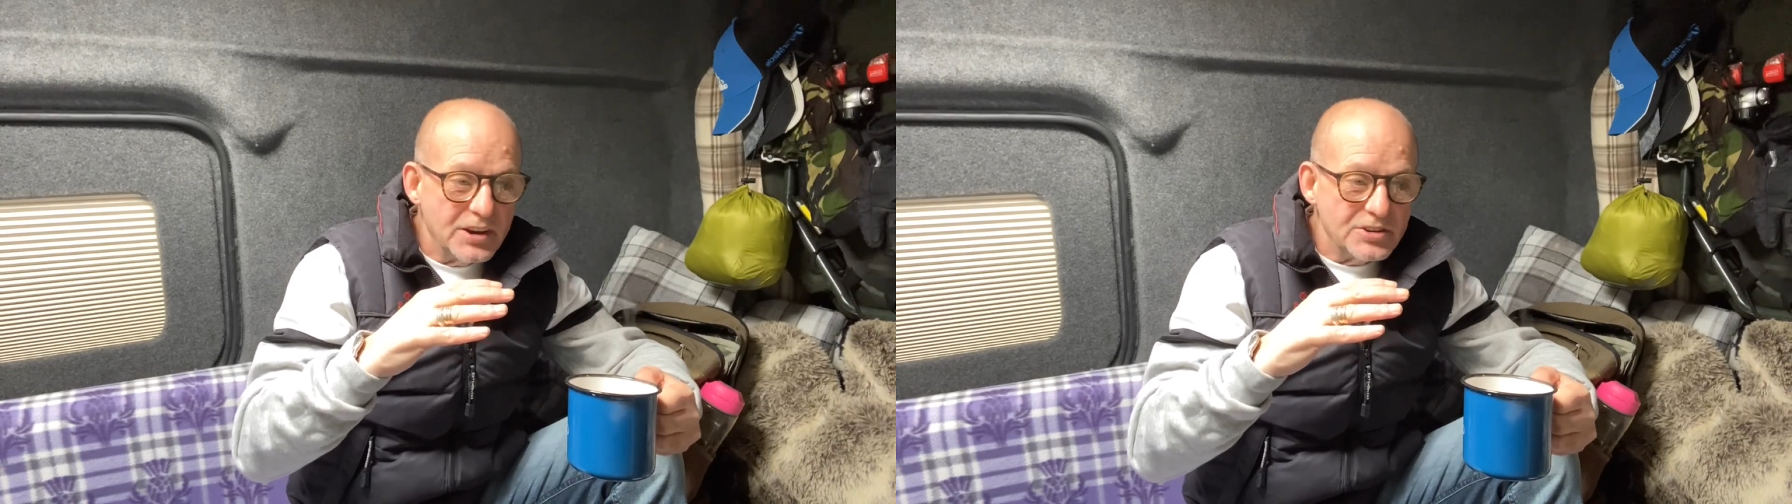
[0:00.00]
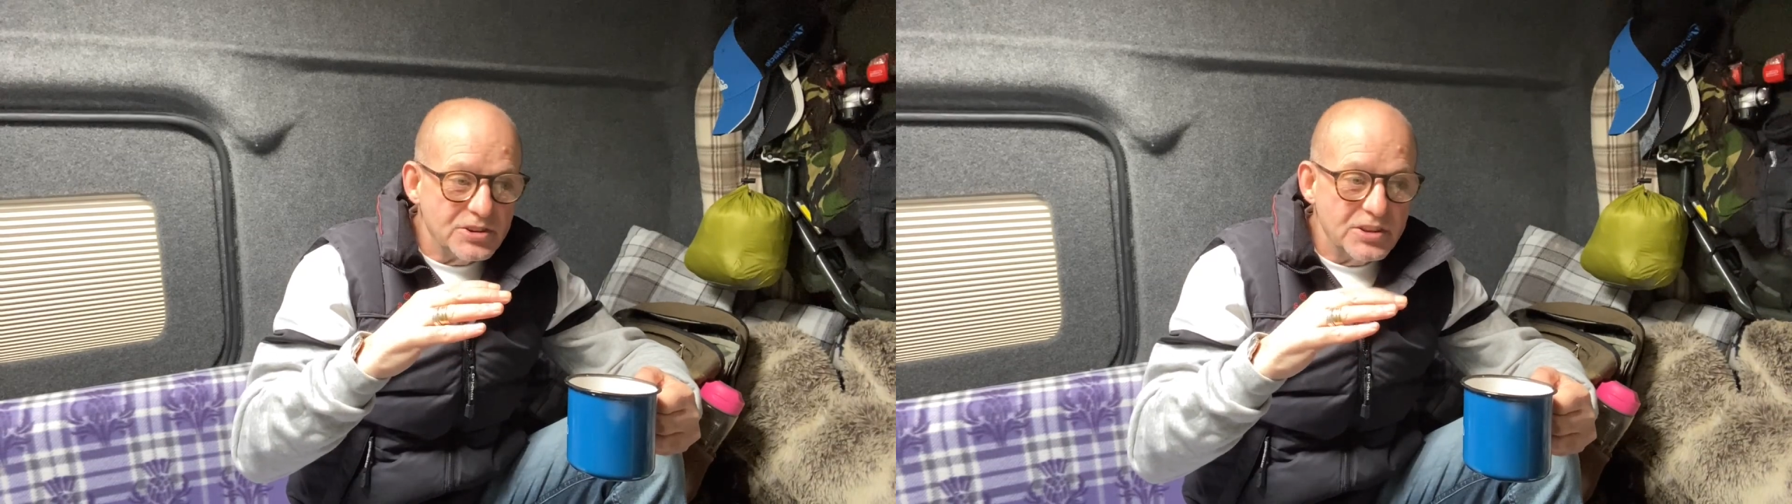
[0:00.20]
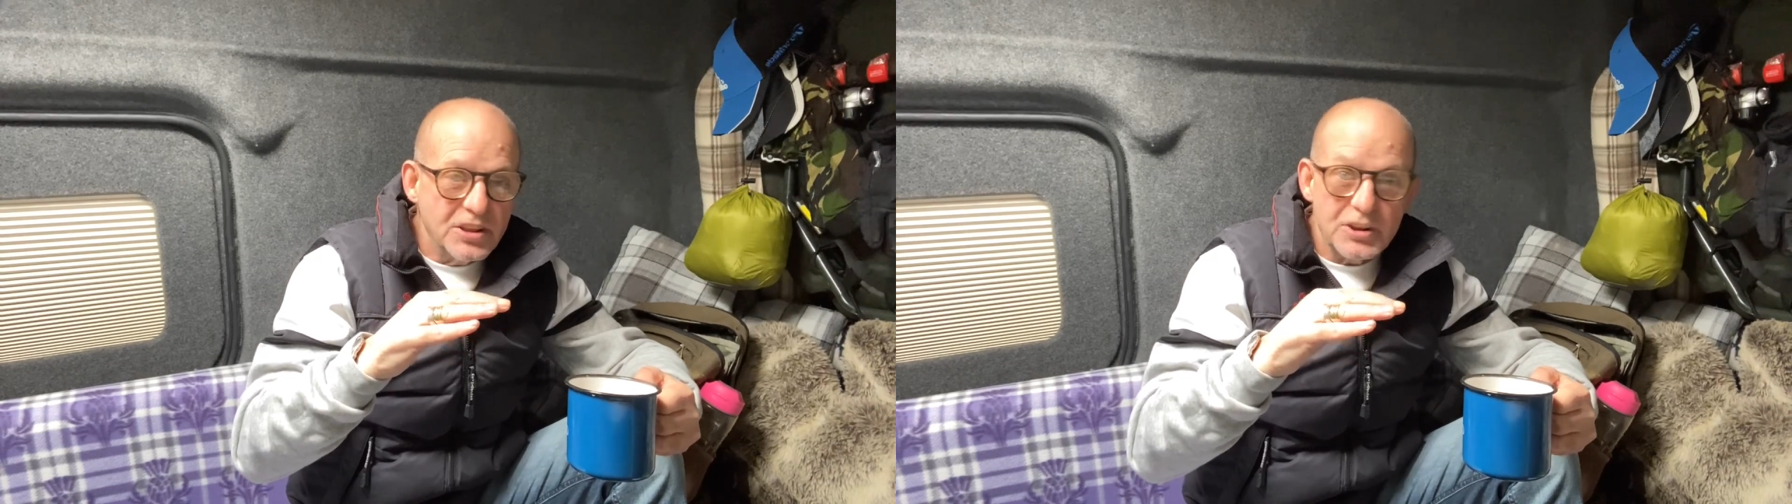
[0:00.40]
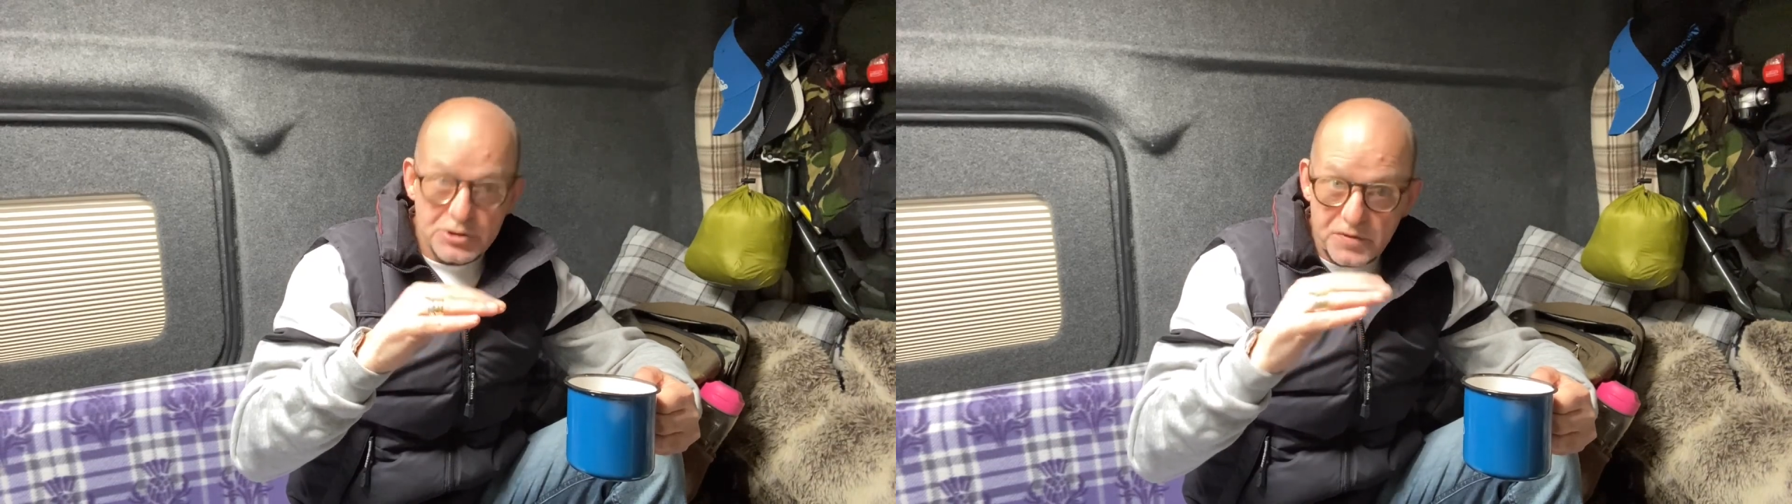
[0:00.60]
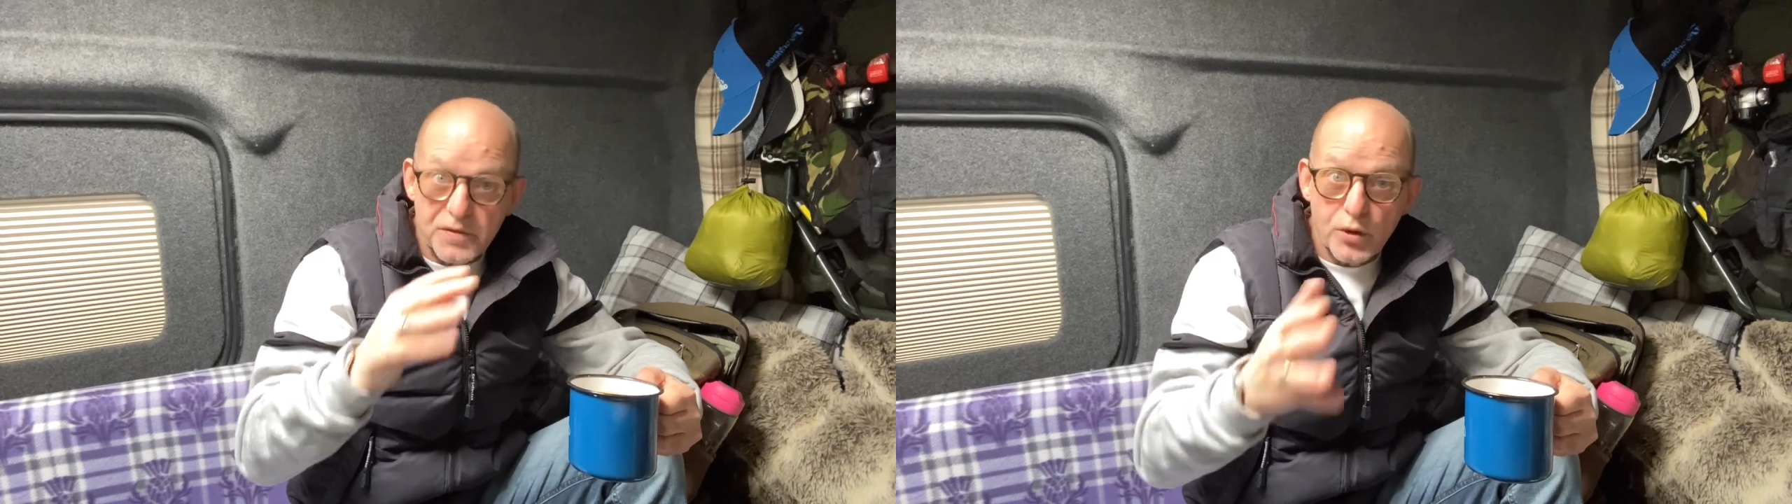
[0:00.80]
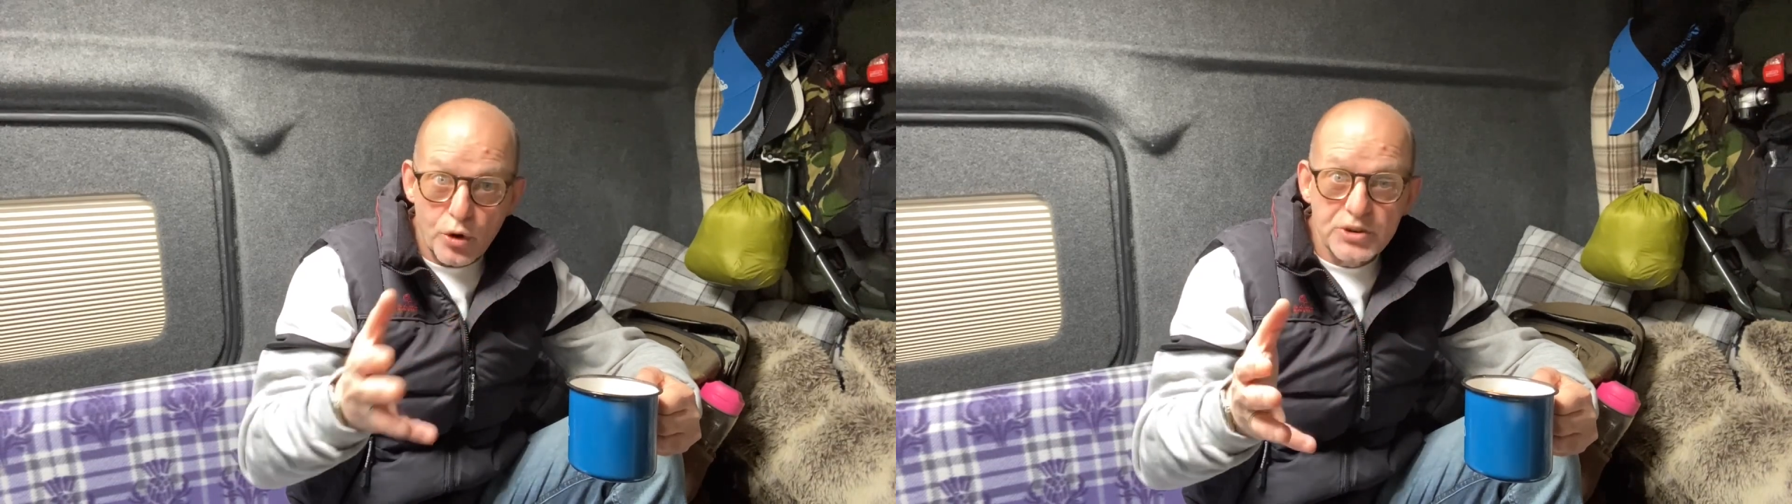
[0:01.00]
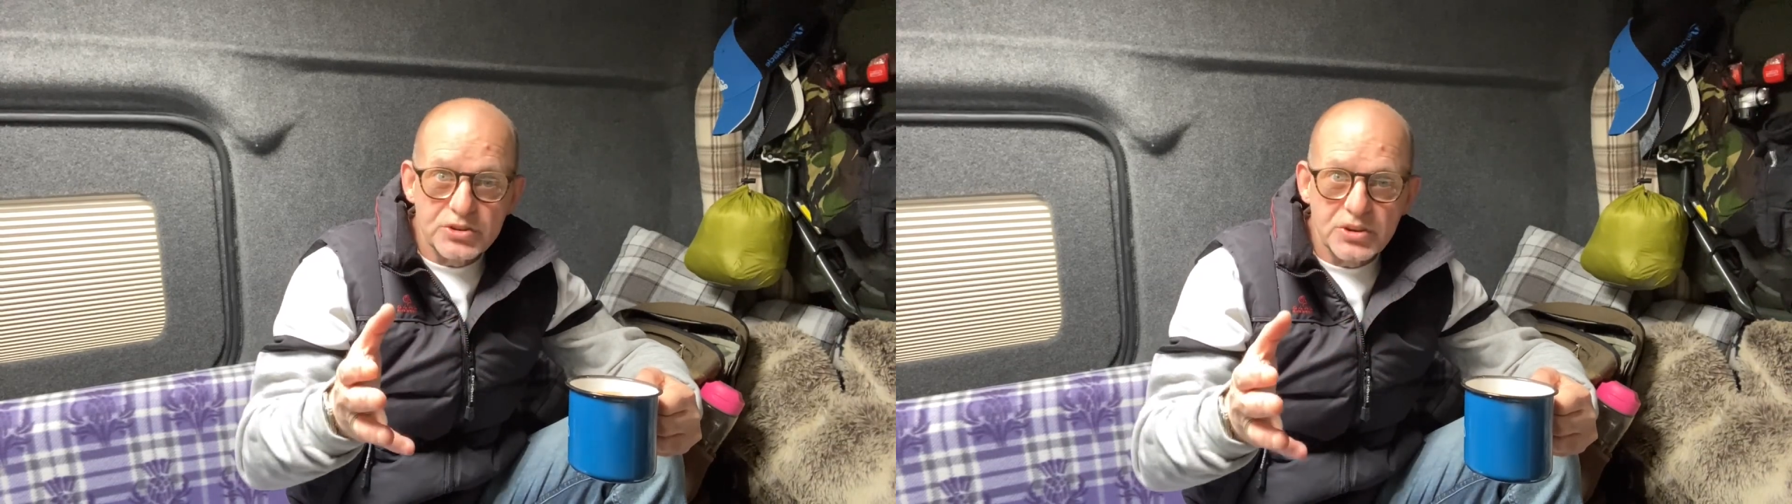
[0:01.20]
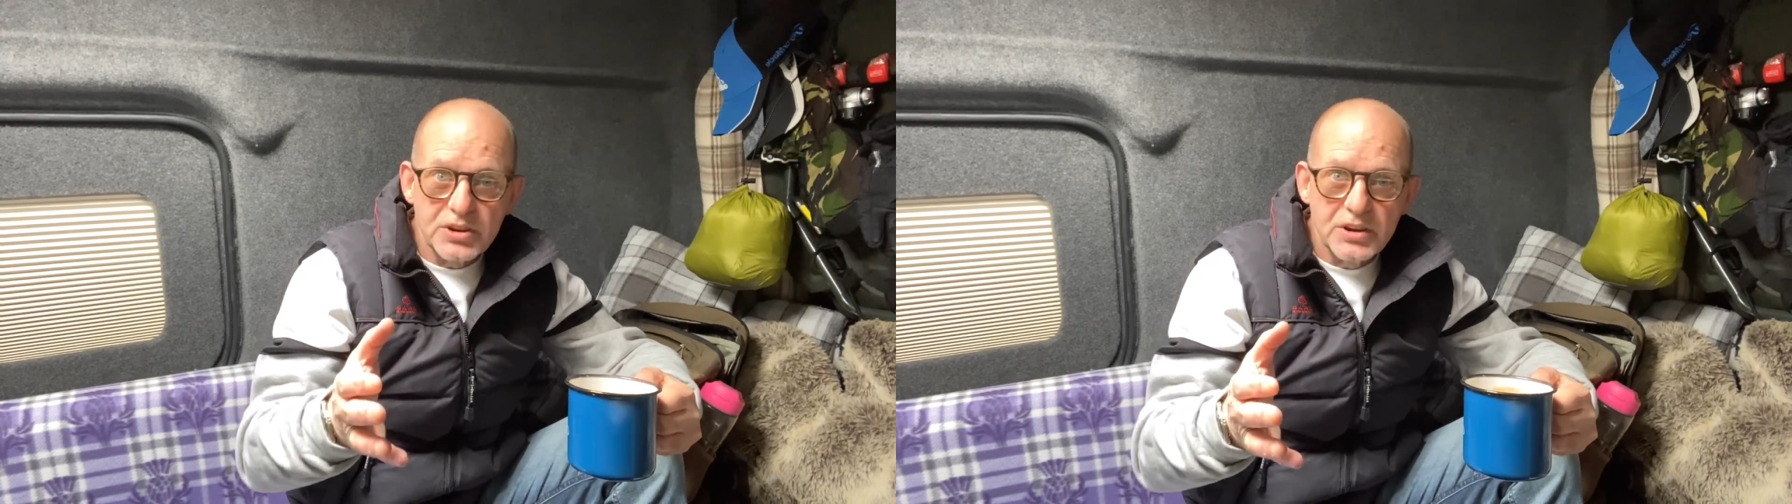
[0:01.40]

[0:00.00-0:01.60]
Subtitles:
see that there's flaws